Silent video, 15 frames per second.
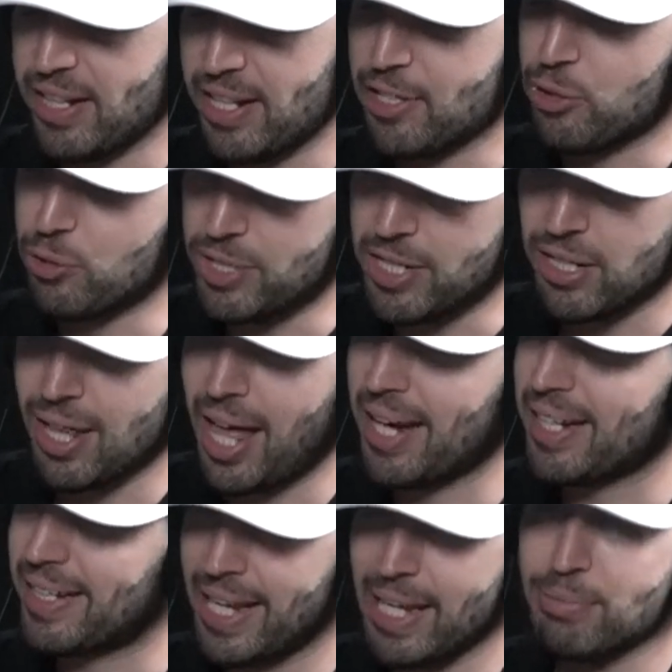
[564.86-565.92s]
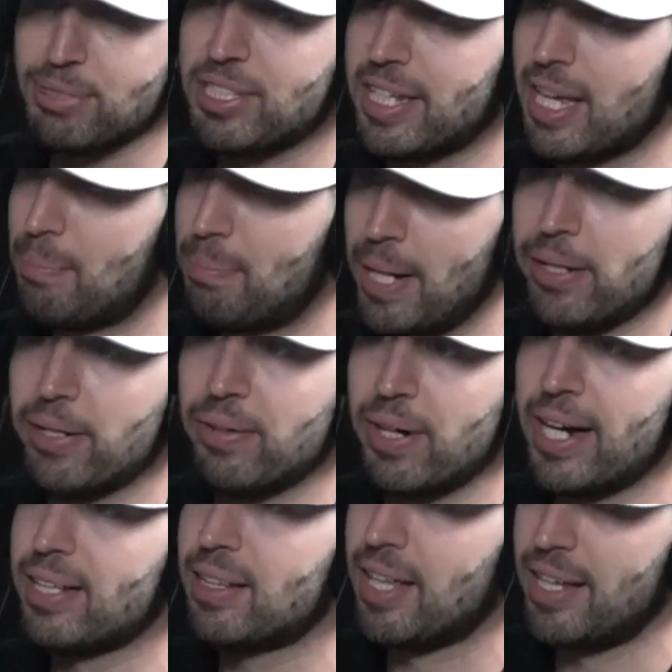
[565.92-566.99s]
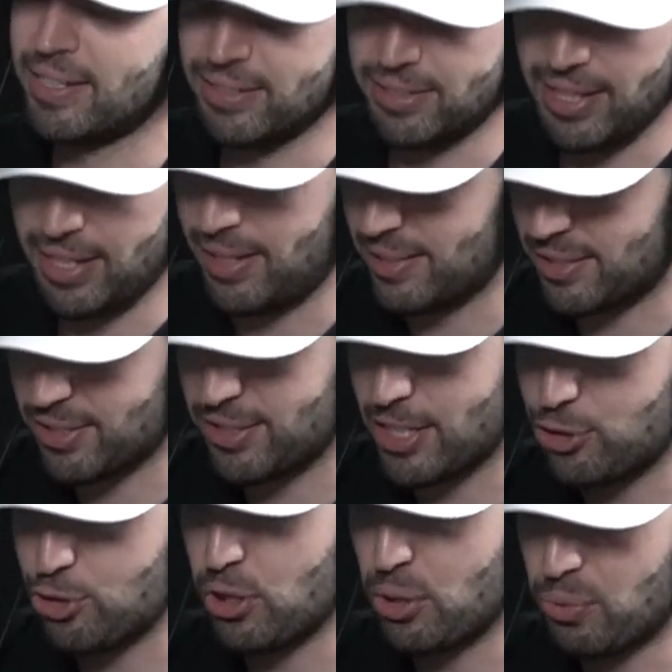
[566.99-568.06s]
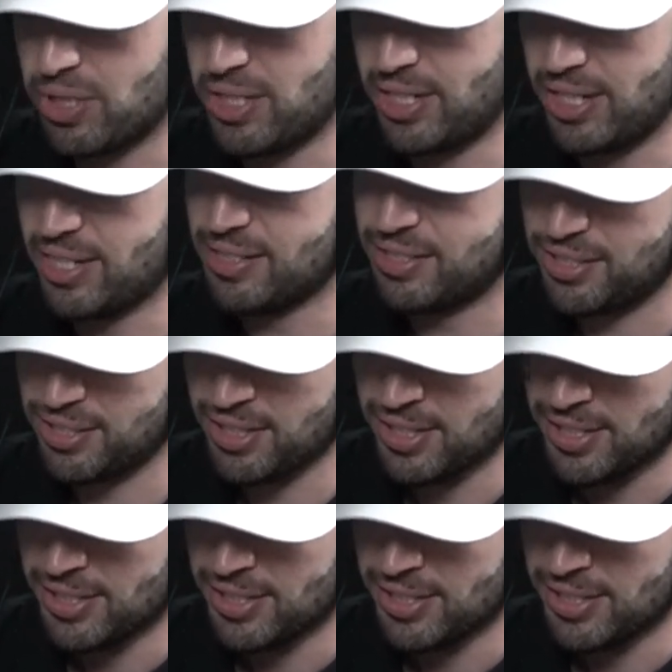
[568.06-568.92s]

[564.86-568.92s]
And then you need a lot of games to get better, right? That's essentially what it is.